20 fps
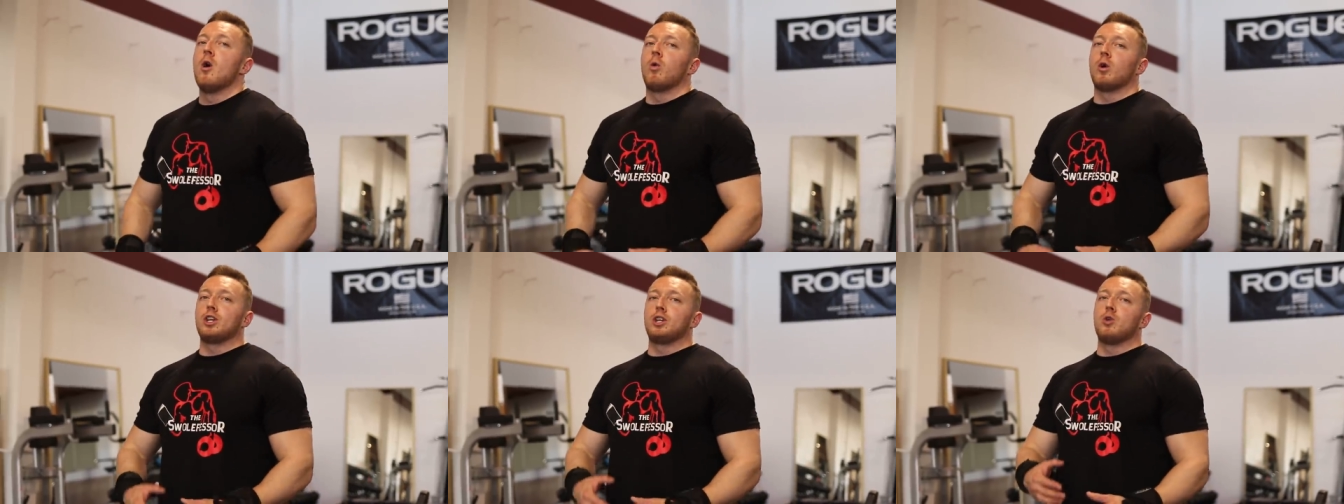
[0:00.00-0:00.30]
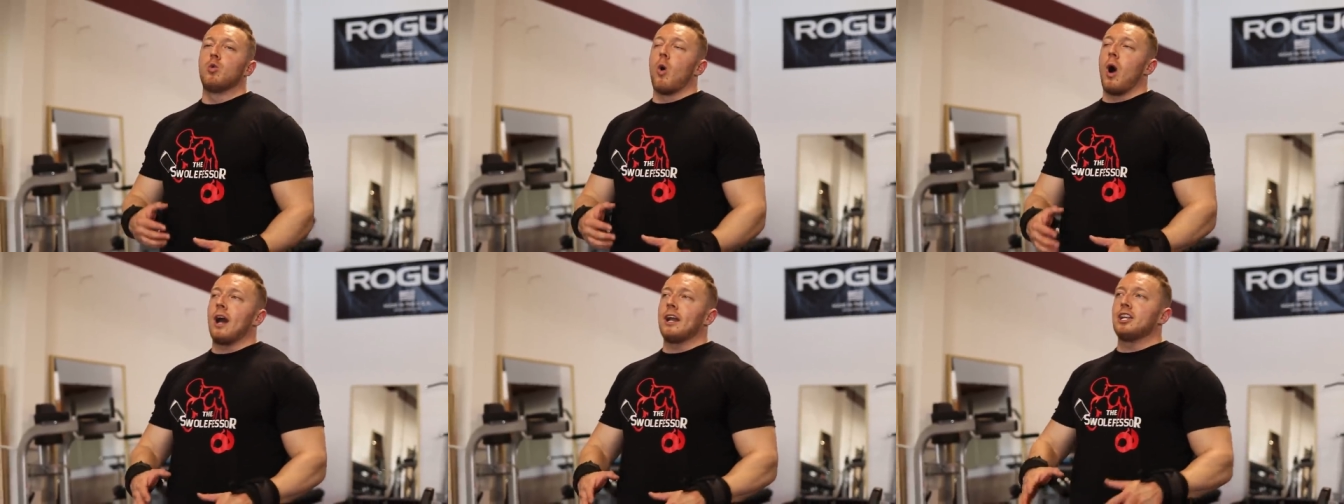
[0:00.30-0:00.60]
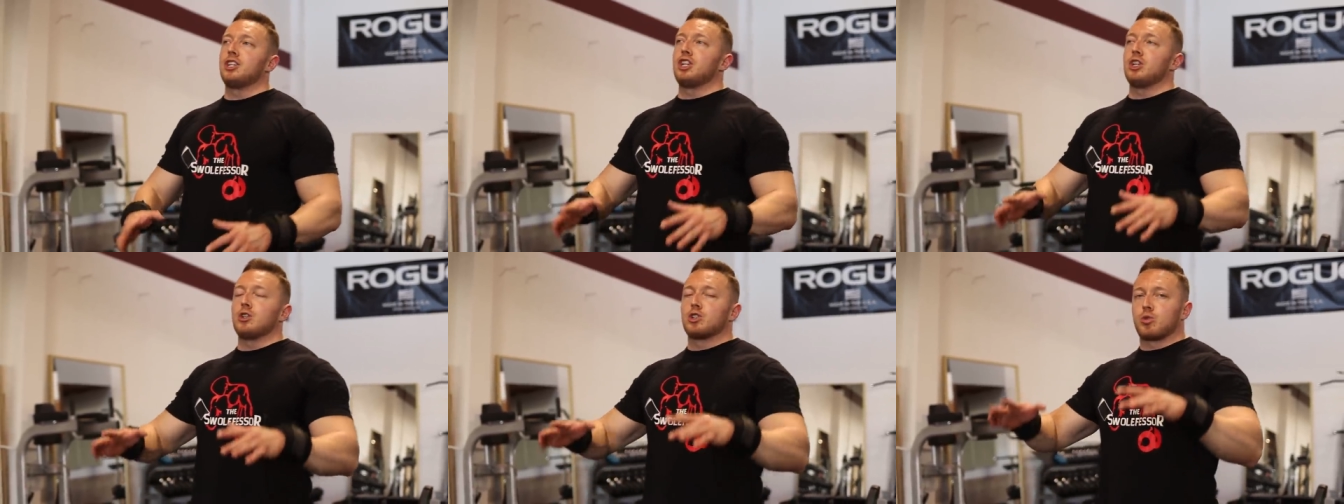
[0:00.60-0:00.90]
What you
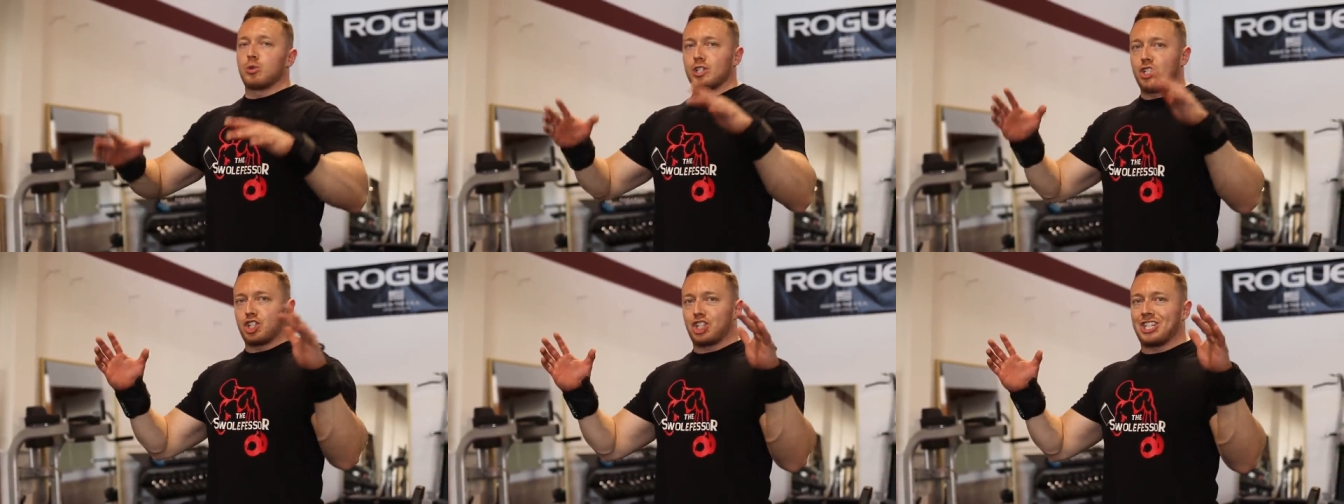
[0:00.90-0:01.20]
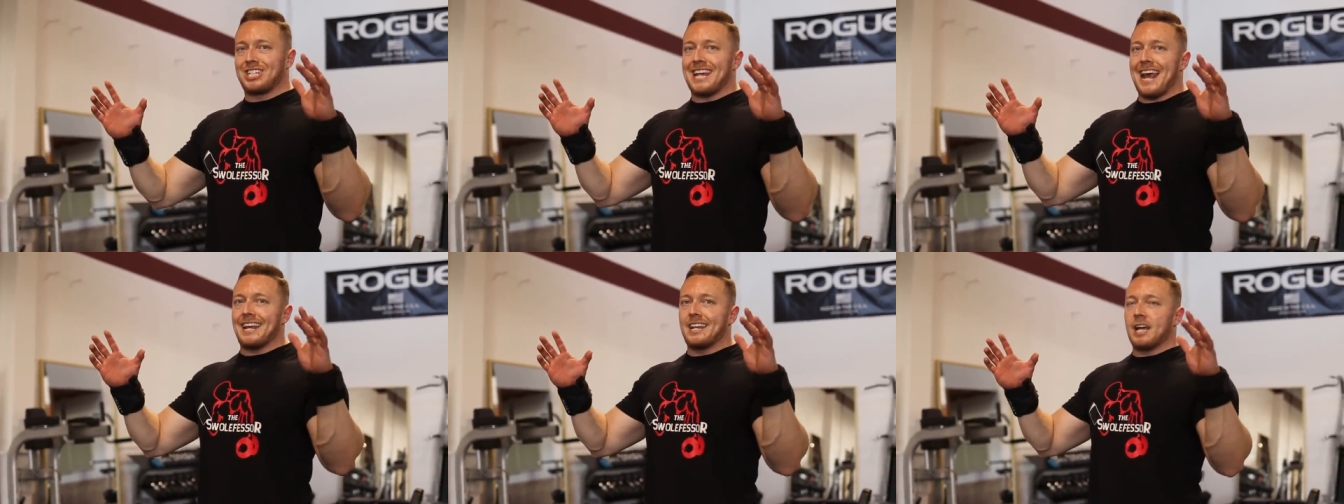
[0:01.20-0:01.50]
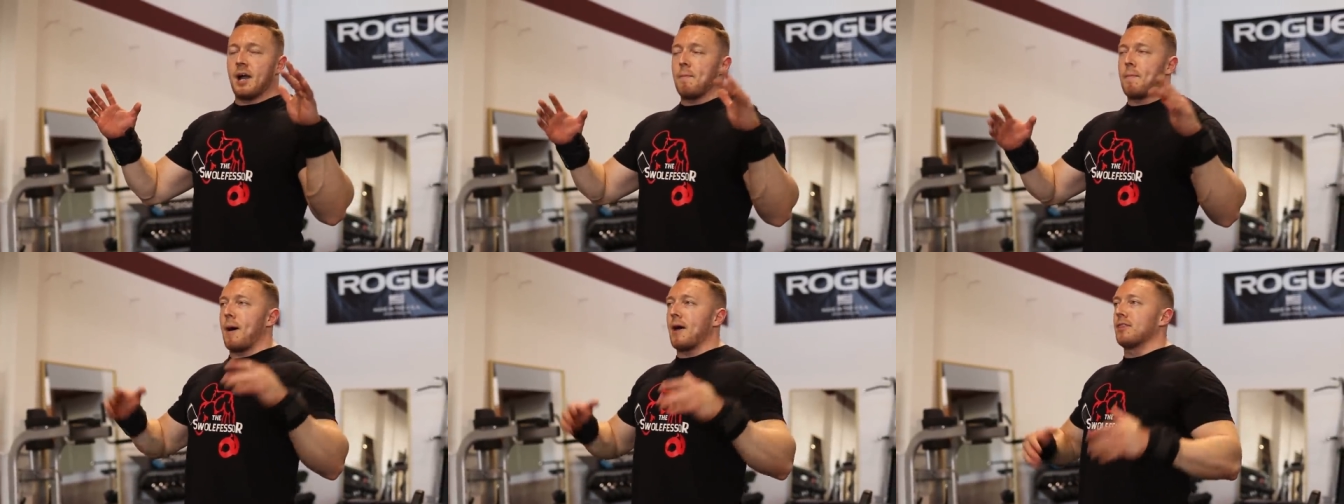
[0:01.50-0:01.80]
want to do is when you're
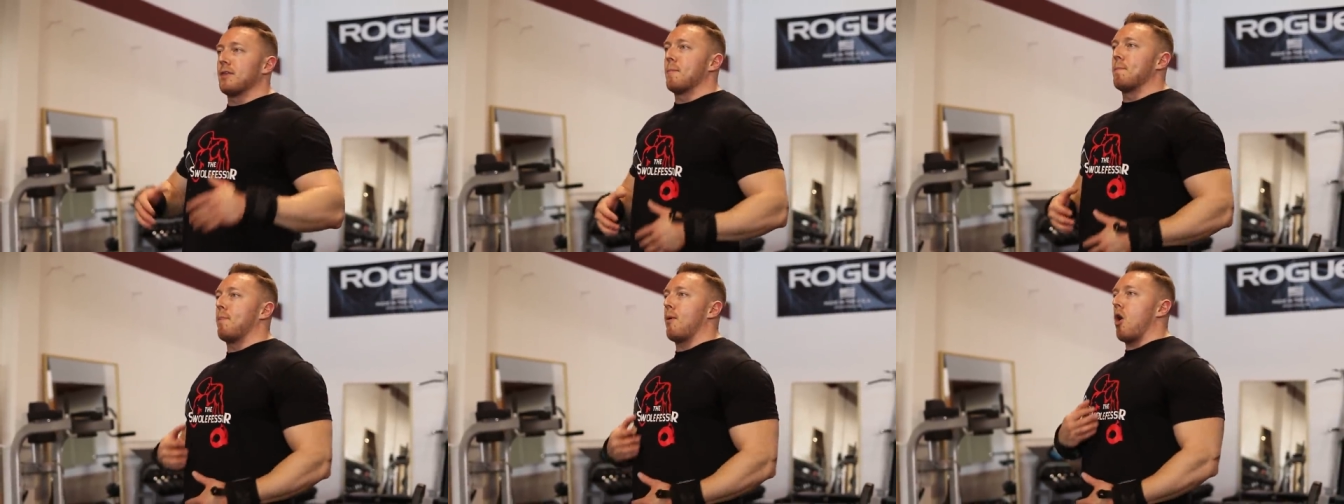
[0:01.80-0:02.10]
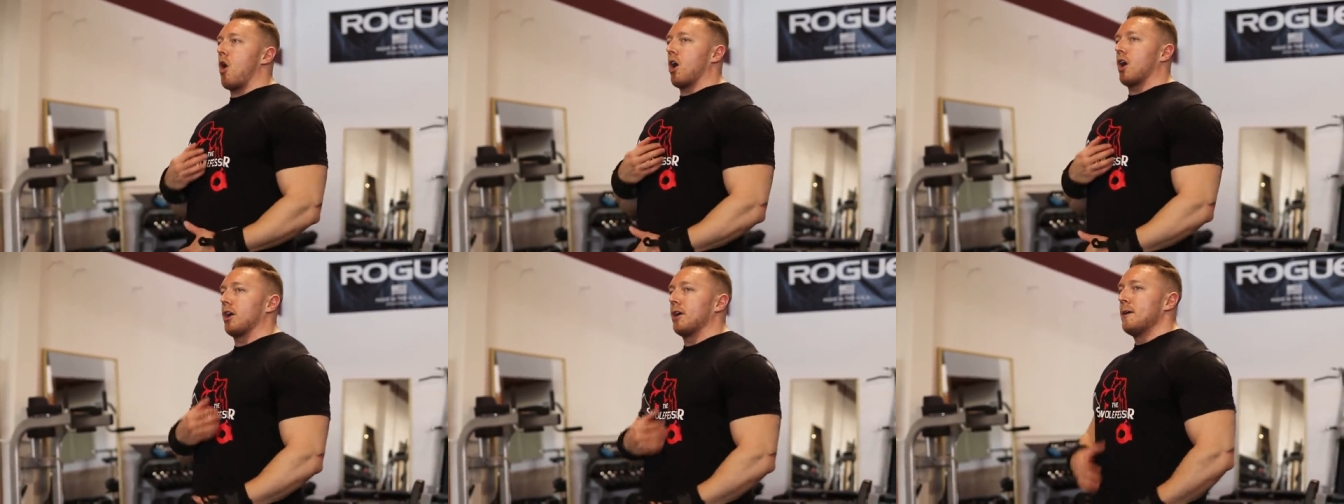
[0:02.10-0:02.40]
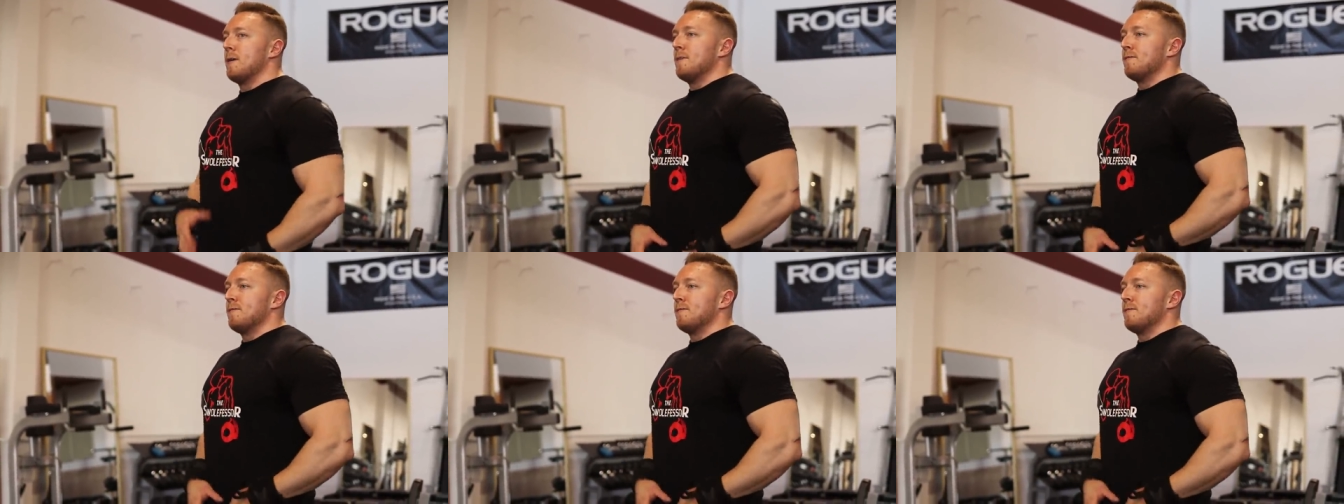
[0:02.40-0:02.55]
setting up on the bar,